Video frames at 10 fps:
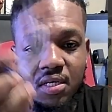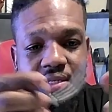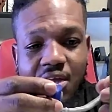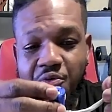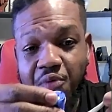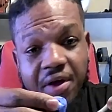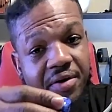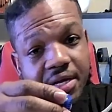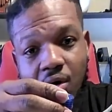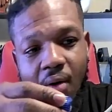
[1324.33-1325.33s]
They rarely
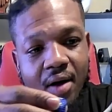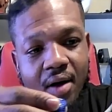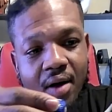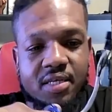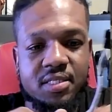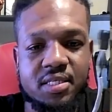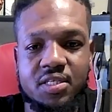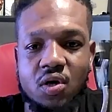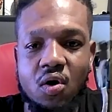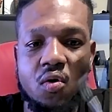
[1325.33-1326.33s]
go out, honestly.
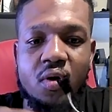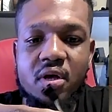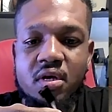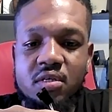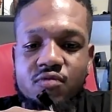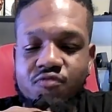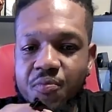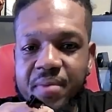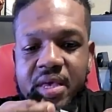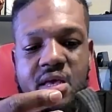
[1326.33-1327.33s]
So for
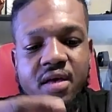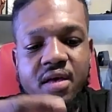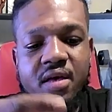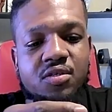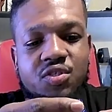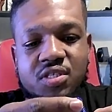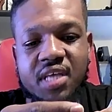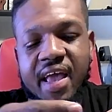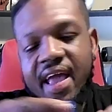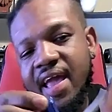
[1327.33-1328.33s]
me to say,
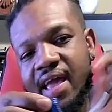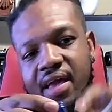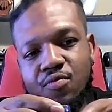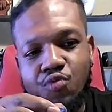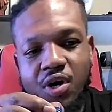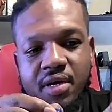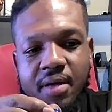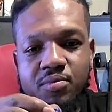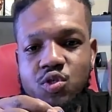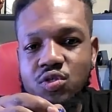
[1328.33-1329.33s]
hey, run them
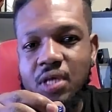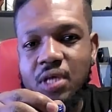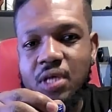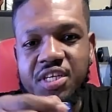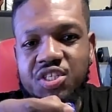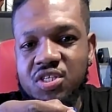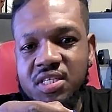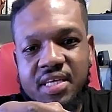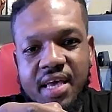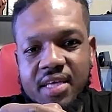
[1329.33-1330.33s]
two separately just in
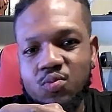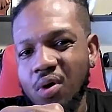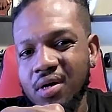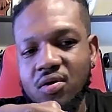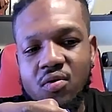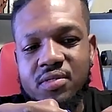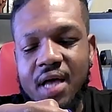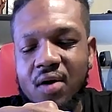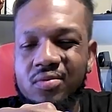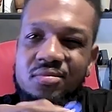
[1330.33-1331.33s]
case one goes
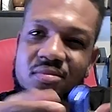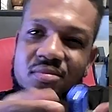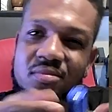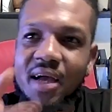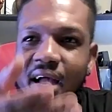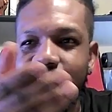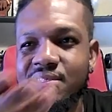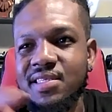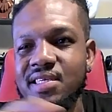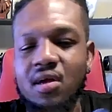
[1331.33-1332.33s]
out, I can
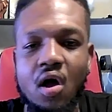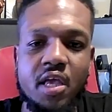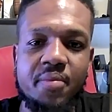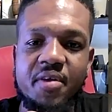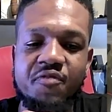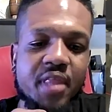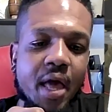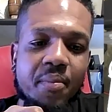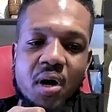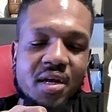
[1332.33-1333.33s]
see the argument for that.
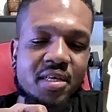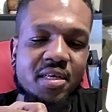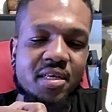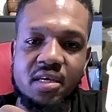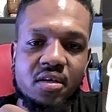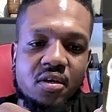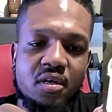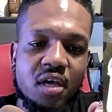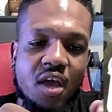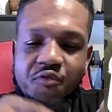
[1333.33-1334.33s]
But honestly,
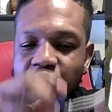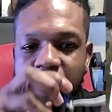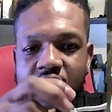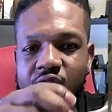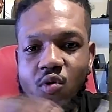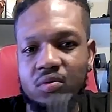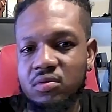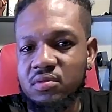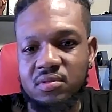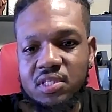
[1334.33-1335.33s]
if you're careful,
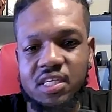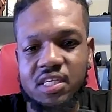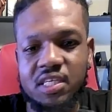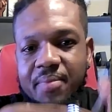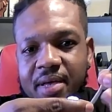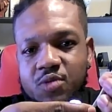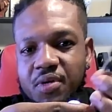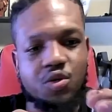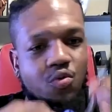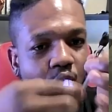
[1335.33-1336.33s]
this is the best way to
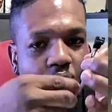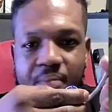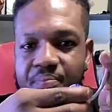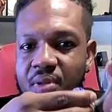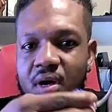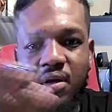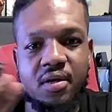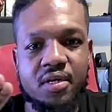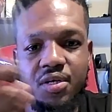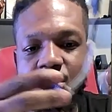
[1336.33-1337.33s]
do it. One plug,
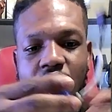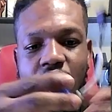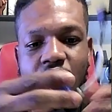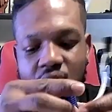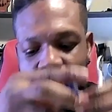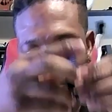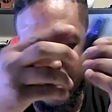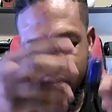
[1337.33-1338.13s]
you know it's gonna work.